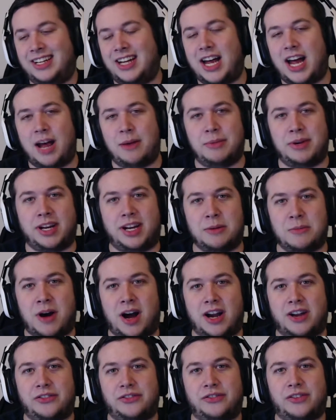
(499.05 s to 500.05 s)
I mean, come
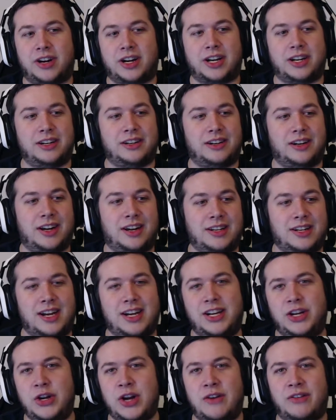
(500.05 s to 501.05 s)
on, it's fucking,
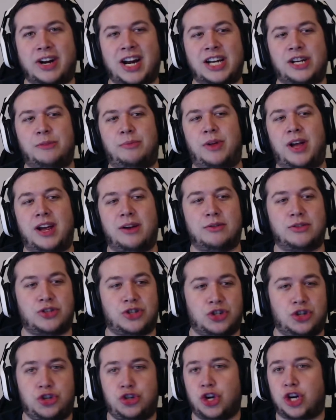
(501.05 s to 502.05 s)
you never got to play, it was
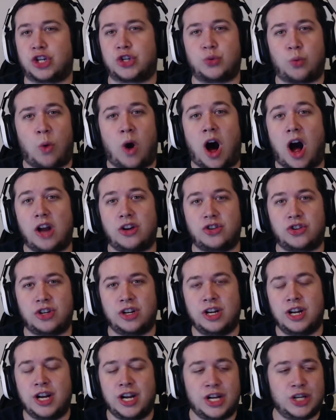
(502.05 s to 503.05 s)
just Watch,
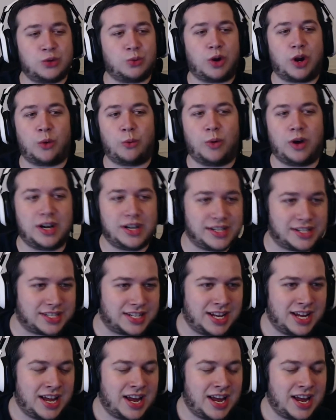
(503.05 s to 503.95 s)
is what it was.